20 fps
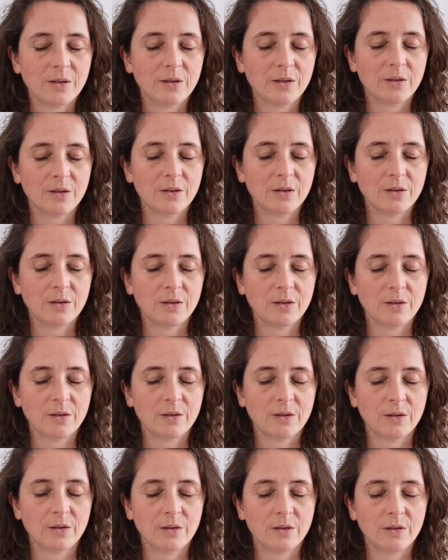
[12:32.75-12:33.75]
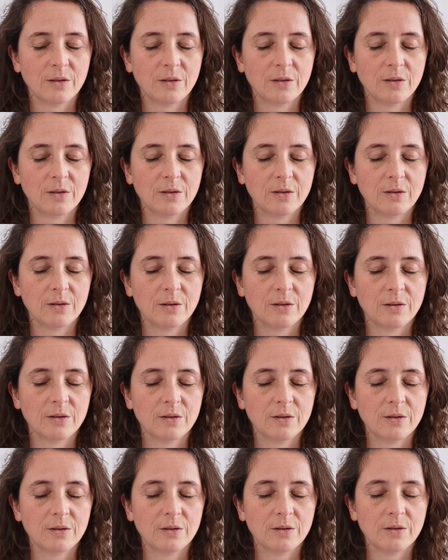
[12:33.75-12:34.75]

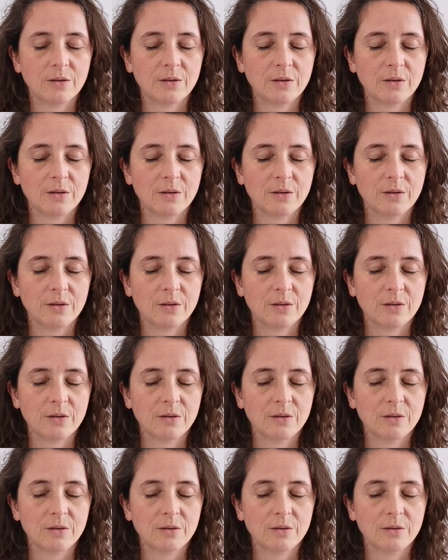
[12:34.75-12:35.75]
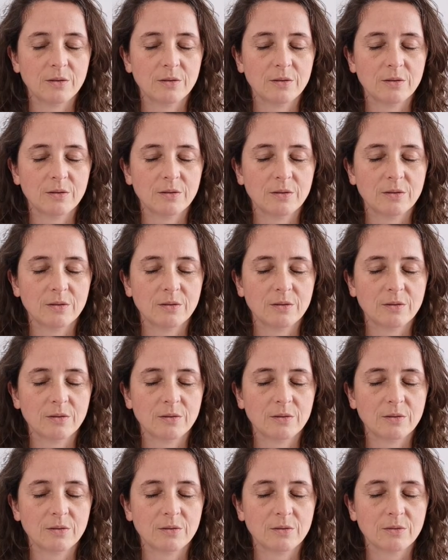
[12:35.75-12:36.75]

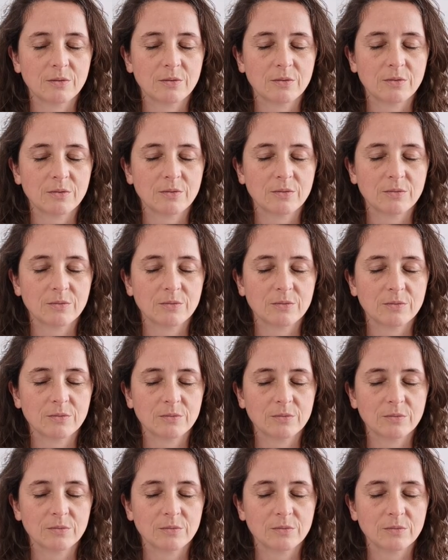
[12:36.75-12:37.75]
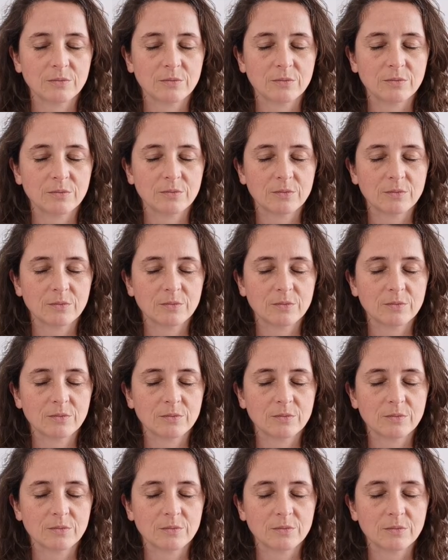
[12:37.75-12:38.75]

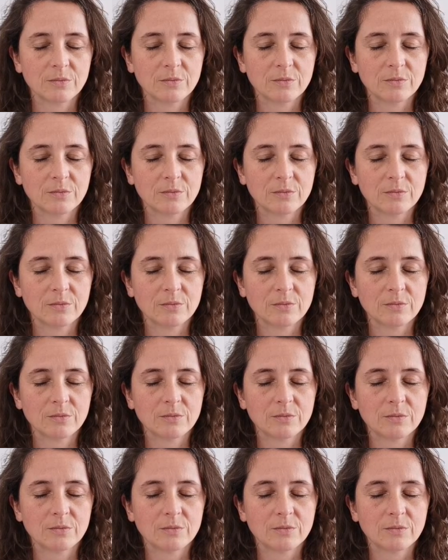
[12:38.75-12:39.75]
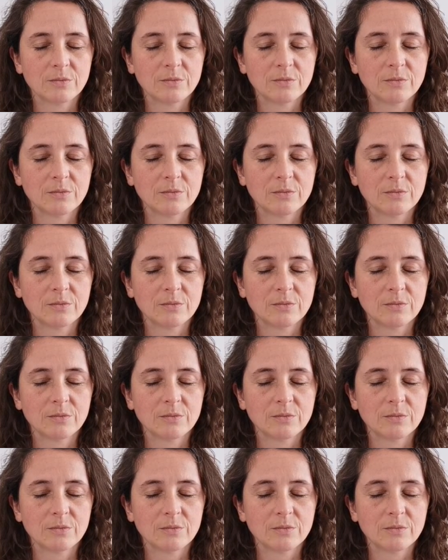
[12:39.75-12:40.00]
(no one is talking)